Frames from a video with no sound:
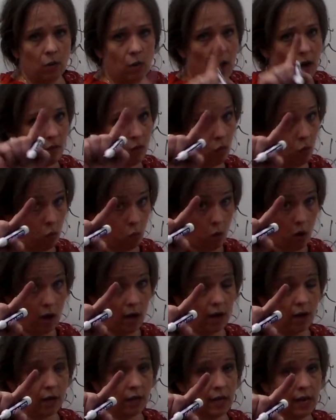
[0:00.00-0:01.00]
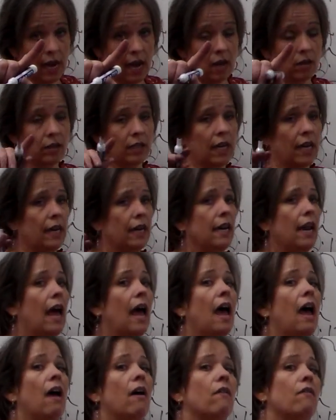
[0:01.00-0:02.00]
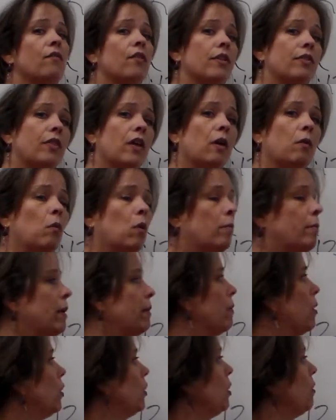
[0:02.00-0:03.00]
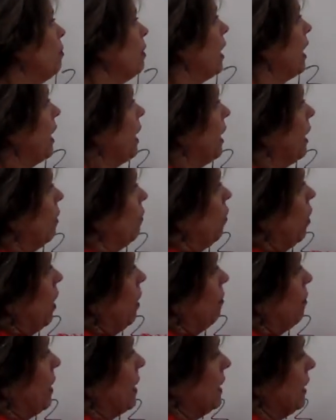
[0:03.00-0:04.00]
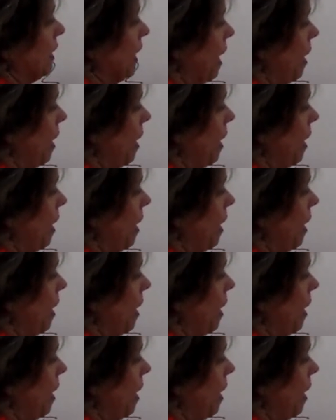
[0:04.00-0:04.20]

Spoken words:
we'll have 1 on the outside, and everything will be multiplying when it busts